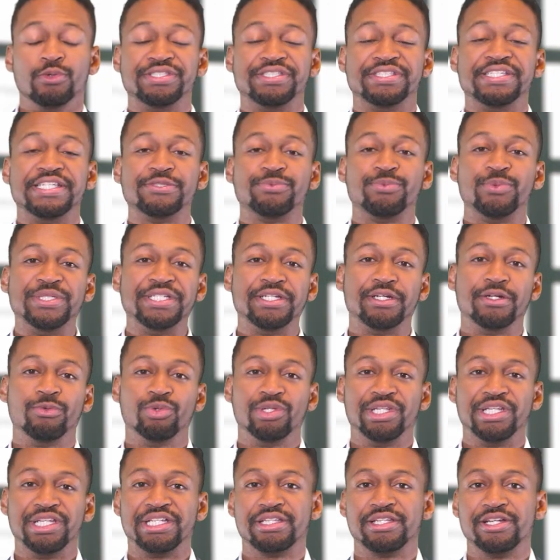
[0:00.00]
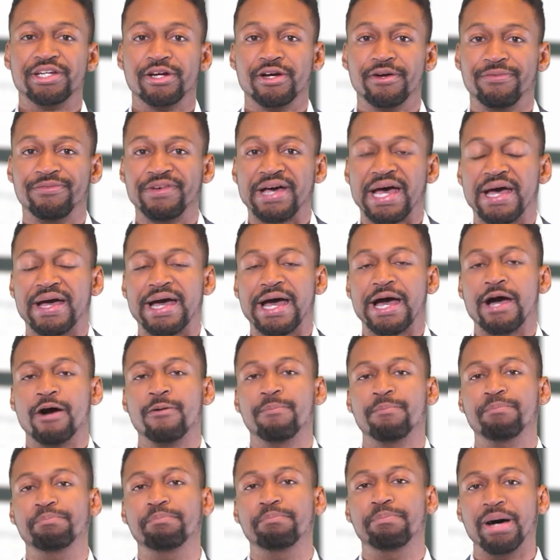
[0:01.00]
since we didn't really clarify
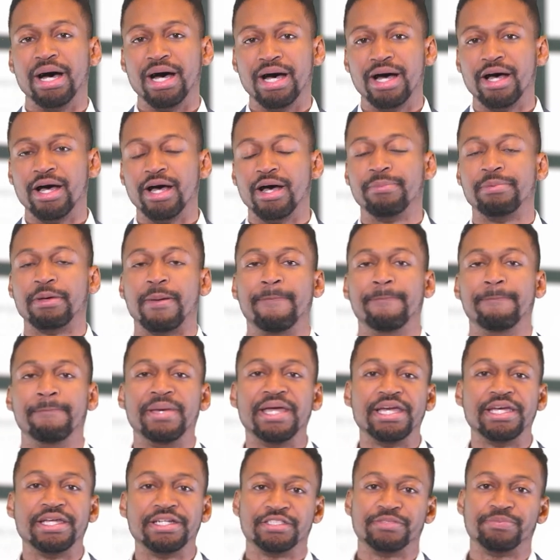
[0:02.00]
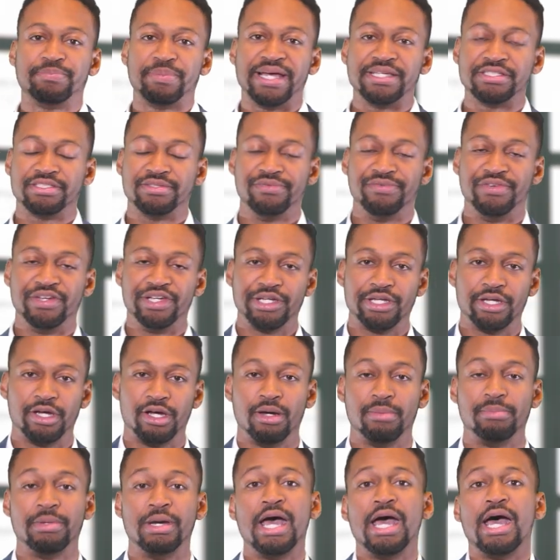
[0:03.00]
how Bob made his passive
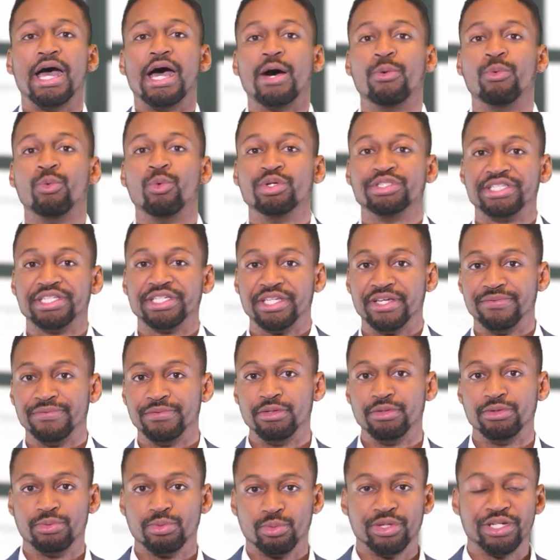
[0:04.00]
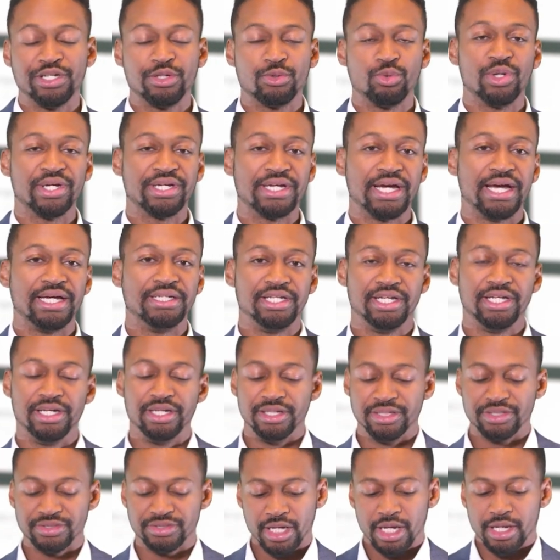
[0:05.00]
income, I want to give you three quick
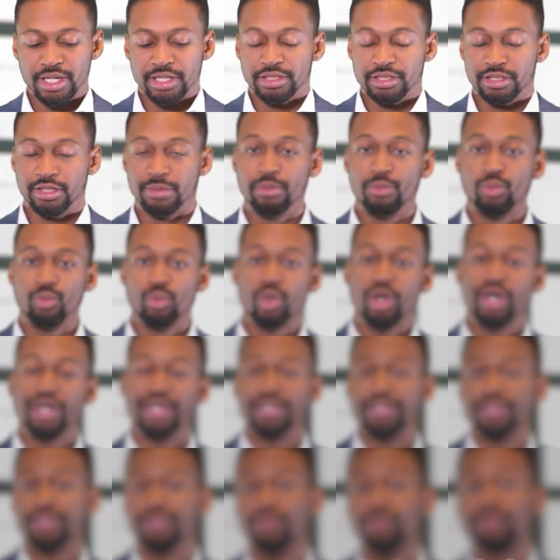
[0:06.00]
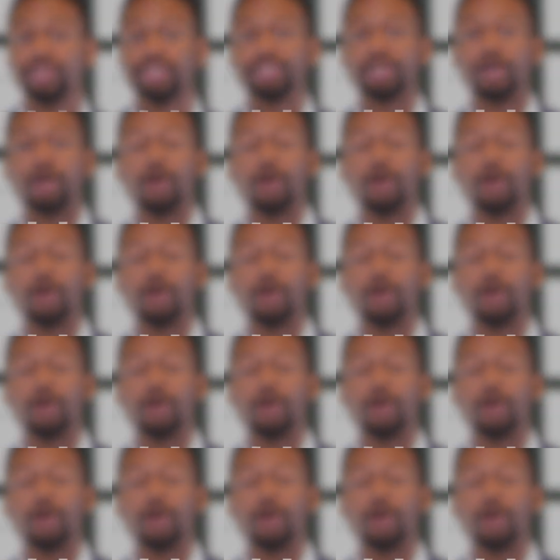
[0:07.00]
ideas. Number one, you can